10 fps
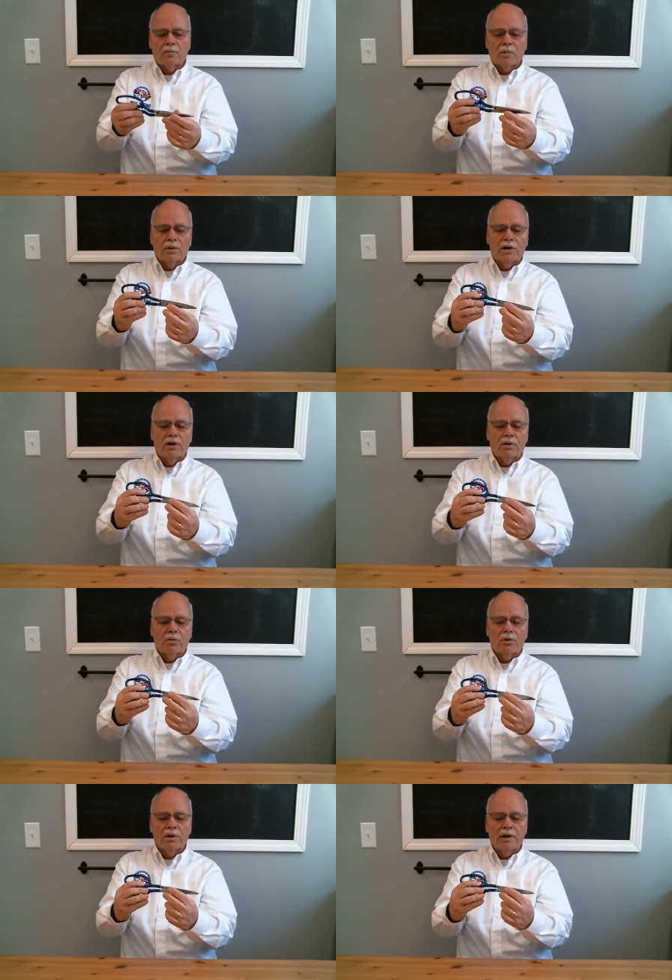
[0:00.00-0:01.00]
right here
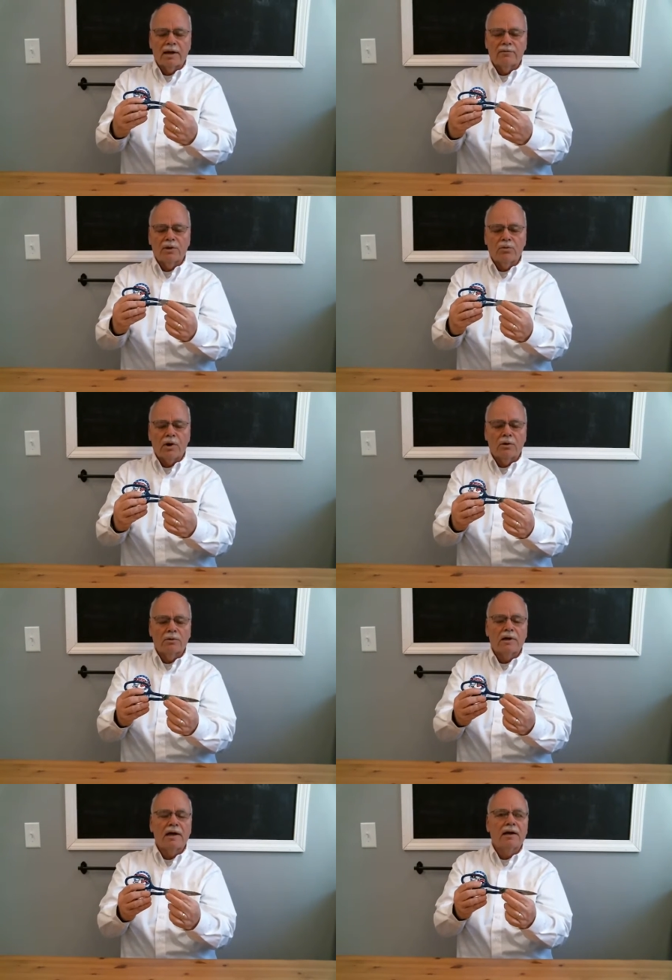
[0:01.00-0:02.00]
where we have the
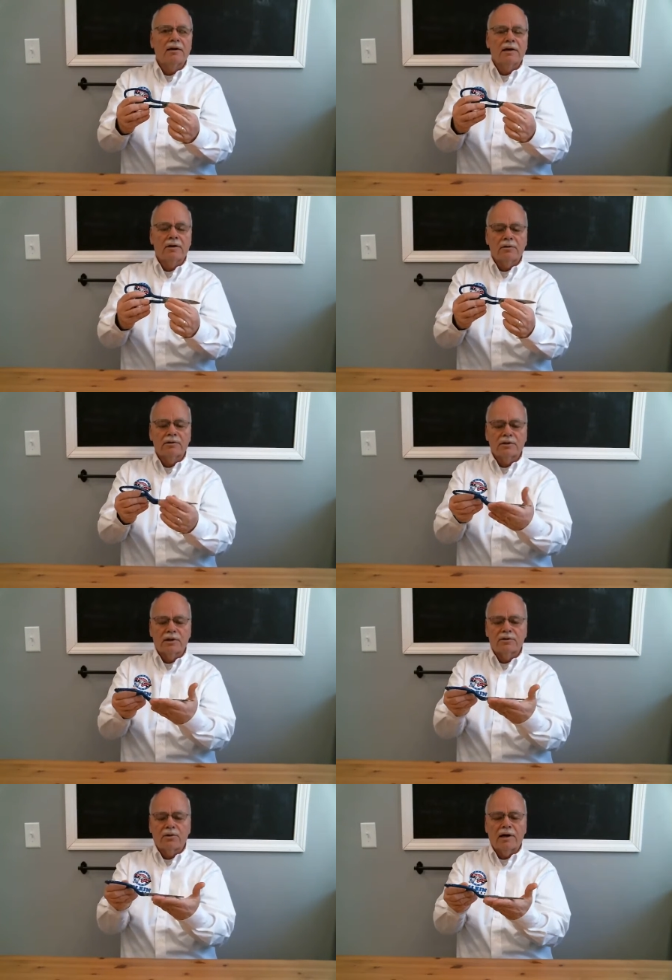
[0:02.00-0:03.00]
round head here
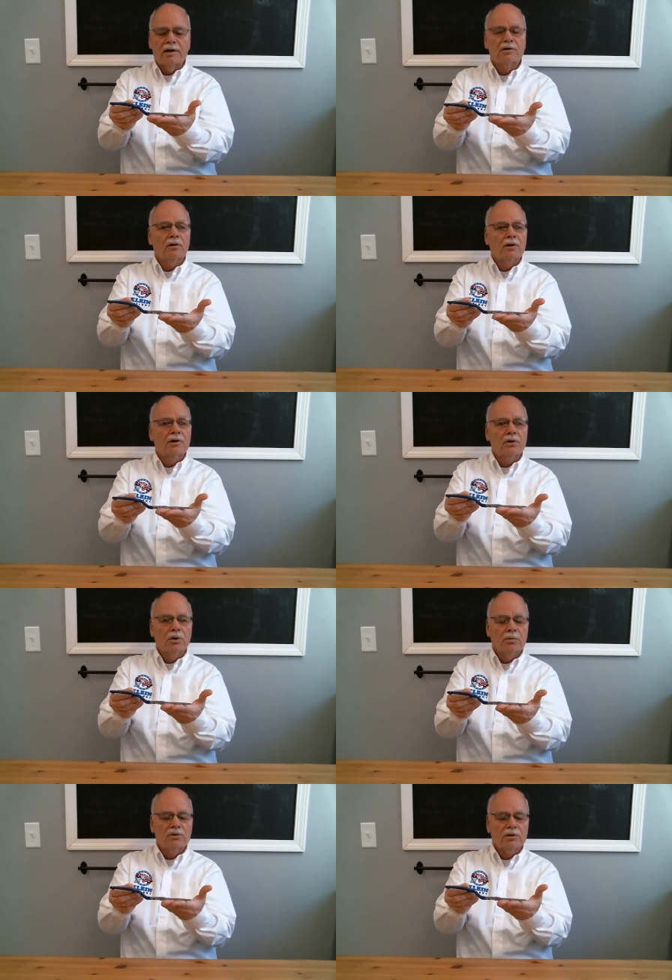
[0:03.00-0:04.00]
that drags along your
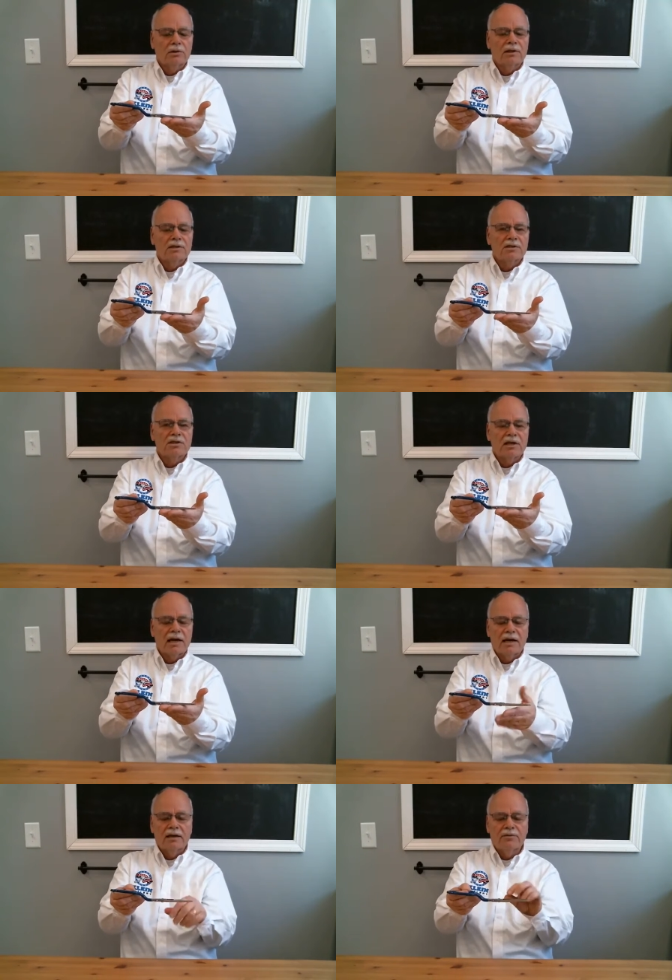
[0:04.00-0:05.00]
loop so it doesn't
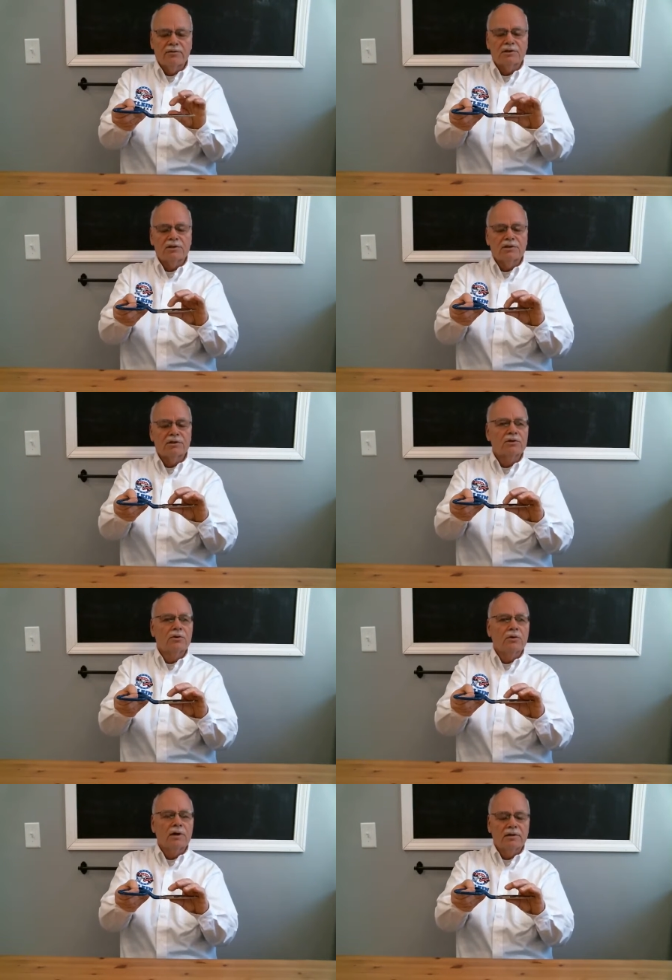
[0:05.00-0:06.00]
snag versus the
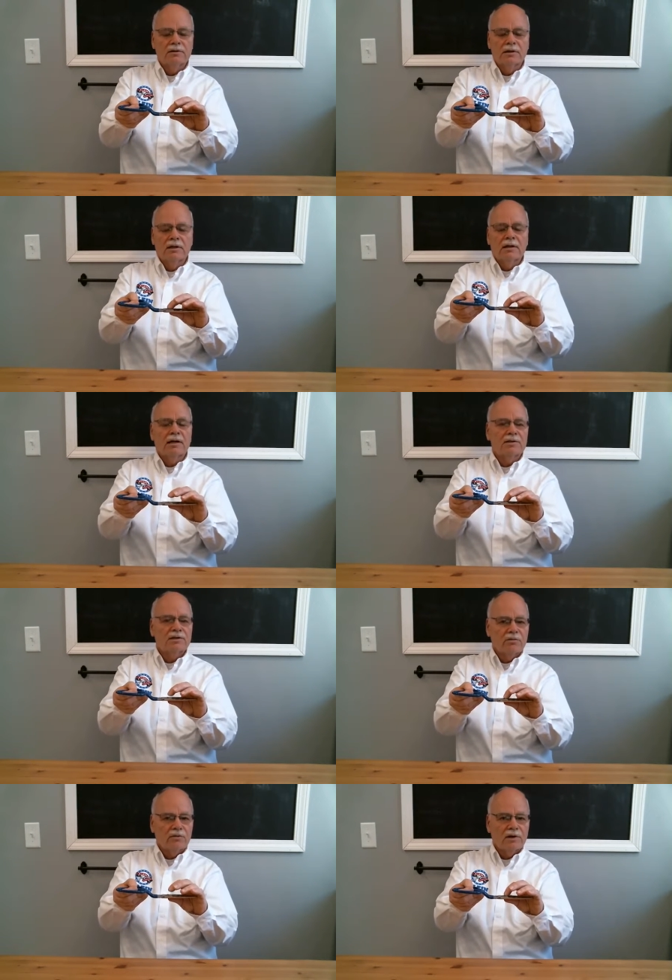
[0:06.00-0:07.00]
screw head on
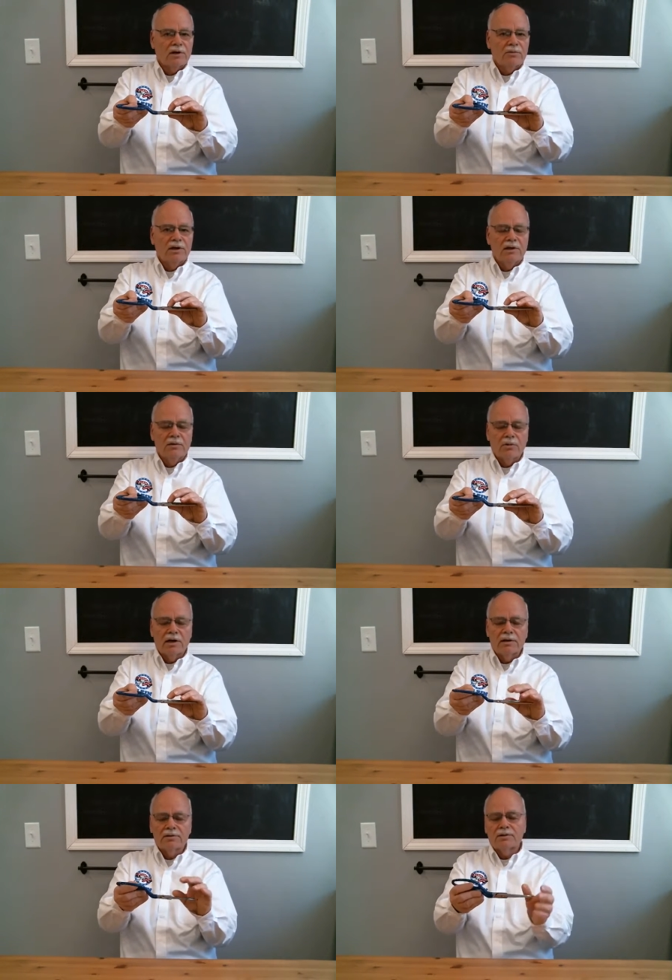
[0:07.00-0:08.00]
some of our competing
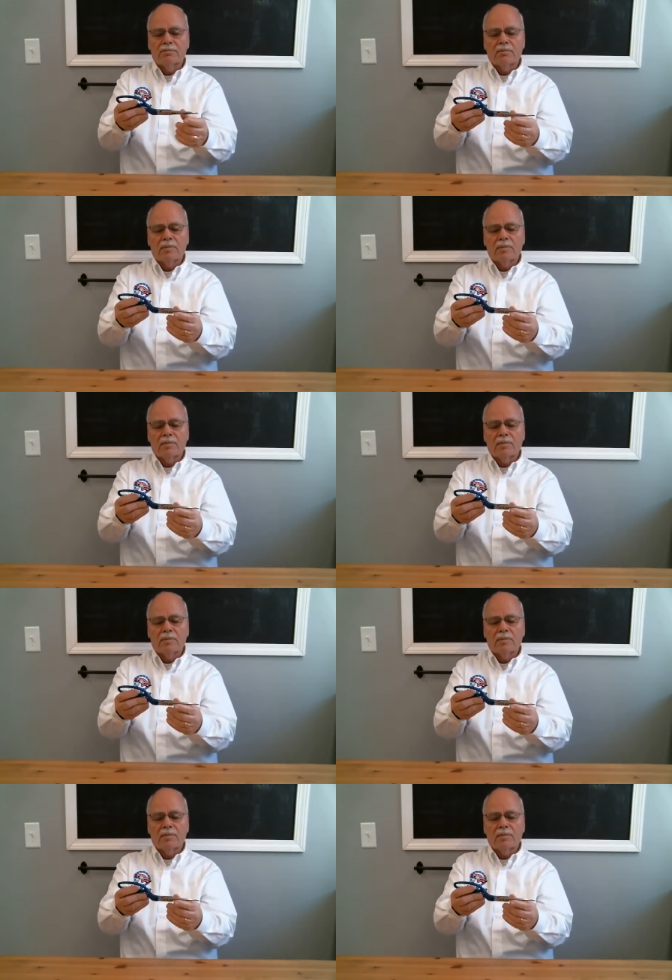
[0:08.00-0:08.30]
brands.